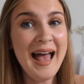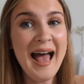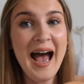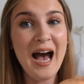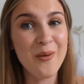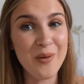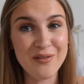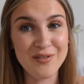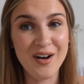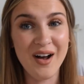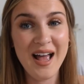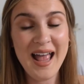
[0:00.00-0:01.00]

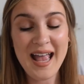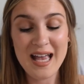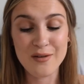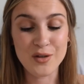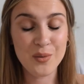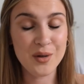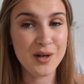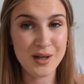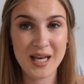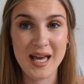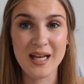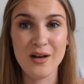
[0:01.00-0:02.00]
however, if you were
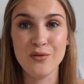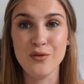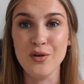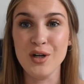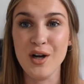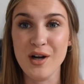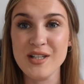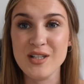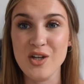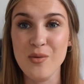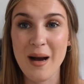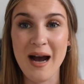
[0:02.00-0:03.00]
looking for a nice
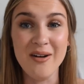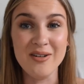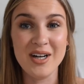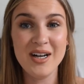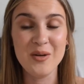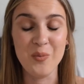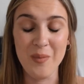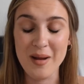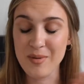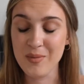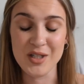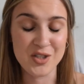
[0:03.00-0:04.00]
new powder and maybe
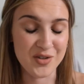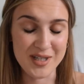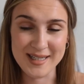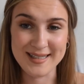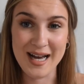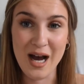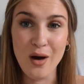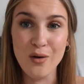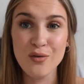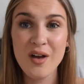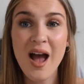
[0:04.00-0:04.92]
want to treat yourself,